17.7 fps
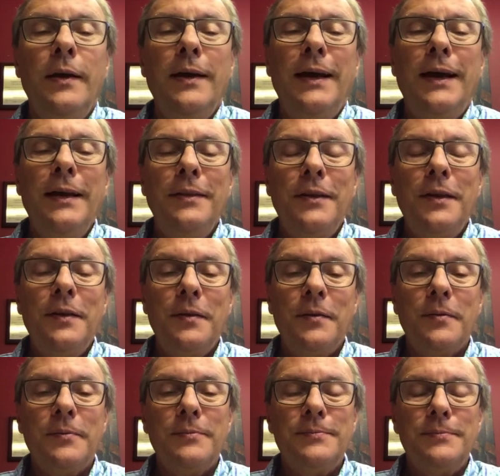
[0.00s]
I thought,
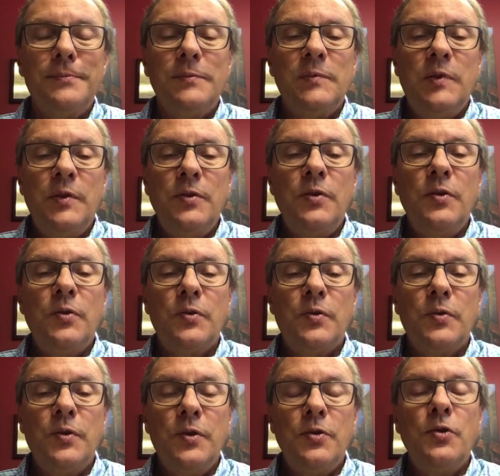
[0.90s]
this
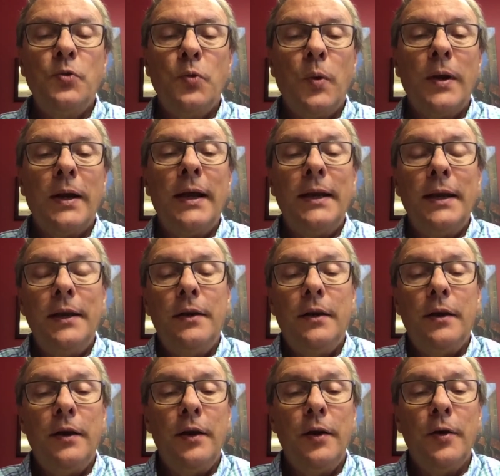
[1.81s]
is what I need to
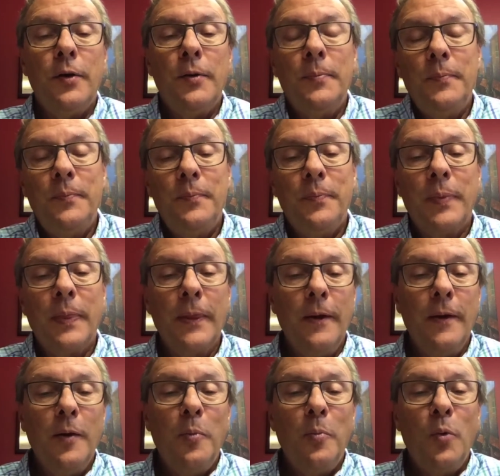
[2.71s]
hear.
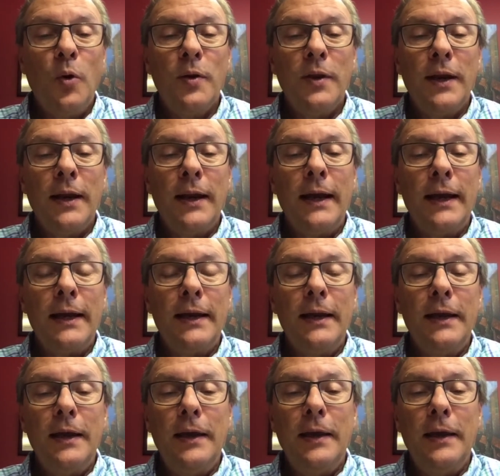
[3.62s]
More than
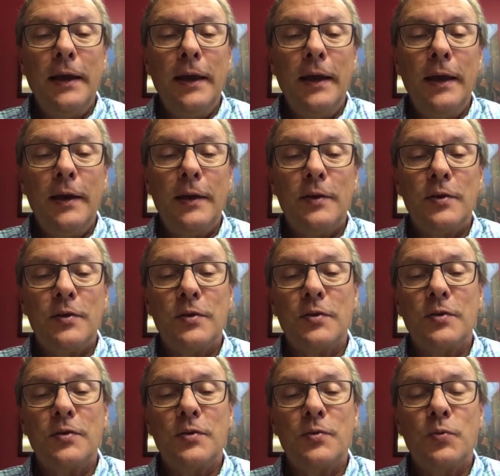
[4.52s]
likely,
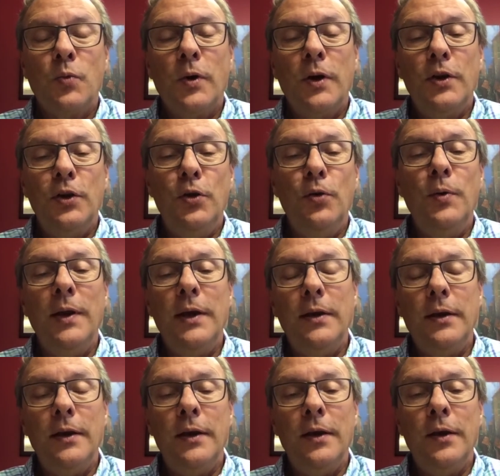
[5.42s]
it's what you need
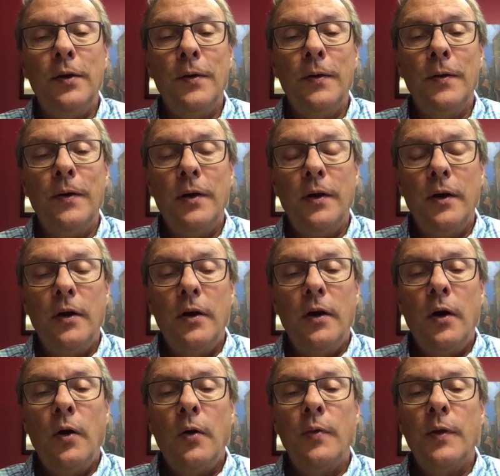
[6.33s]
to hear
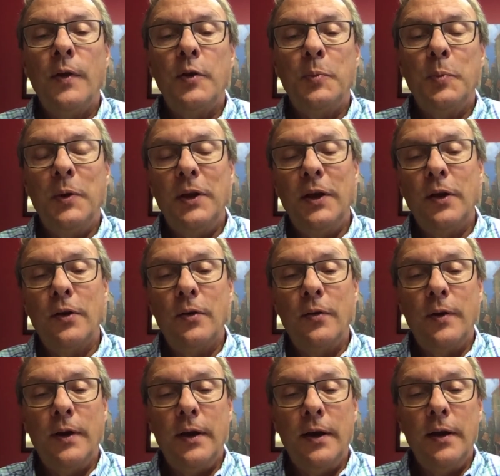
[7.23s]
on this particular
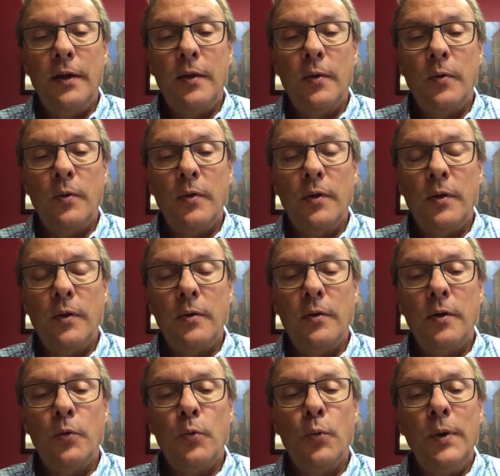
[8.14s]
day.
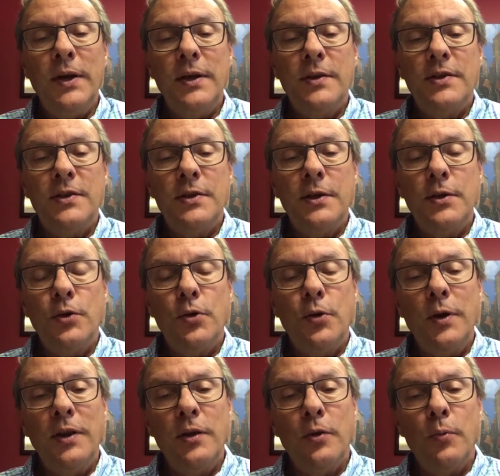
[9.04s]
The
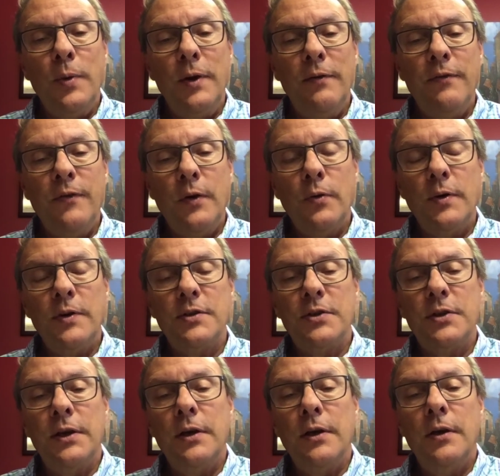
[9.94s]
recentering, the
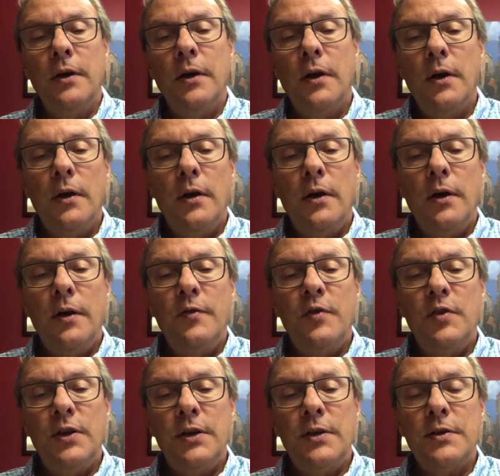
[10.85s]
refocusing of
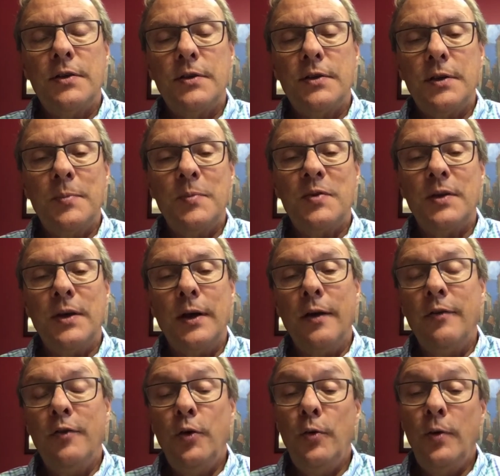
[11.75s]
Jesus
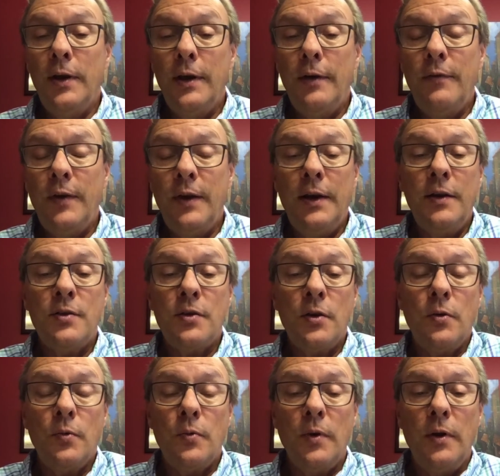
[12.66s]
himself, who lived in his
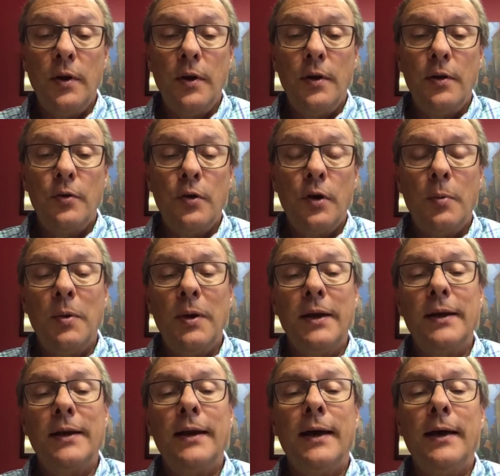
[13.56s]
own
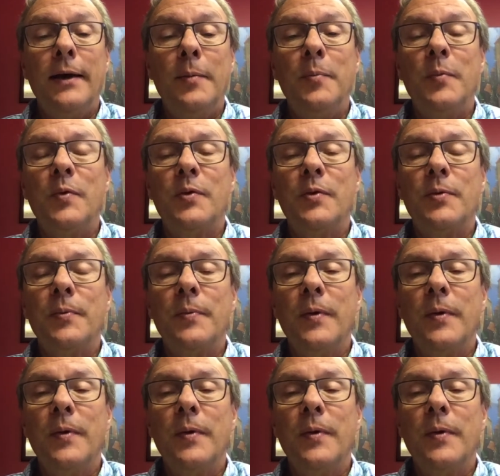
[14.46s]
troubling times.